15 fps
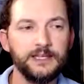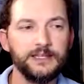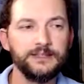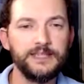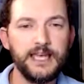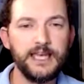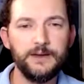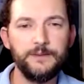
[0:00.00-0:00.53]

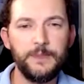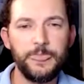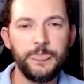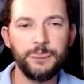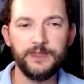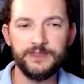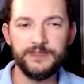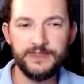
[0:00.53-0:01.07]
Now,
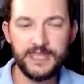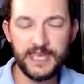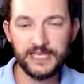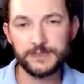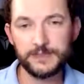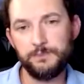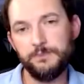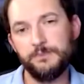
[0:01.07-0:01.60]
the
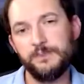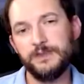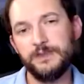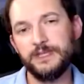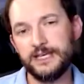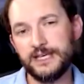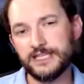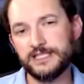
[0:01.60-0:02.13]

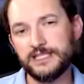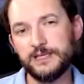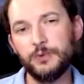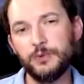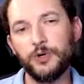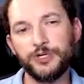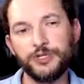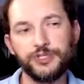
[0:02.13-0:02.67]
next thing
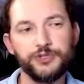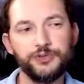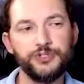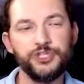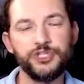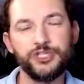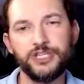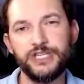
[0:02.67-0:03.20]
we wanted to
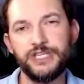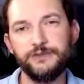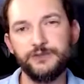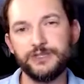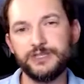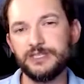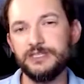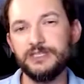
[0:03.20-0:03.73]
achieve
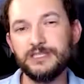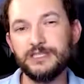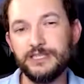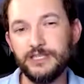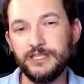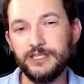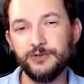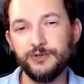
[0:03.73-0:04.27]
was
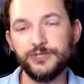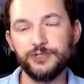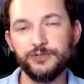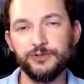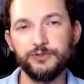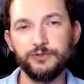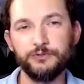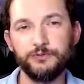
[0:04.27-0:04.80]
continuous
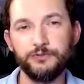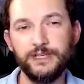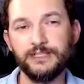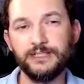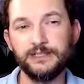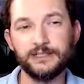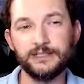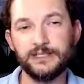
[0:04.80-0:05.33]
or
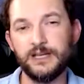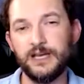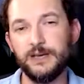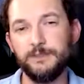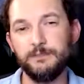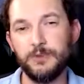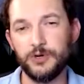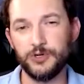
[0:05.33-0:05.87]

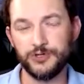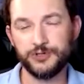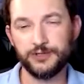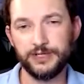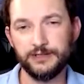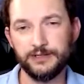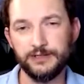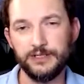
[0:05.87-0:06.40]
real-time
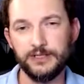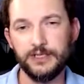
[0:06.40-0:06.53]
monitoring.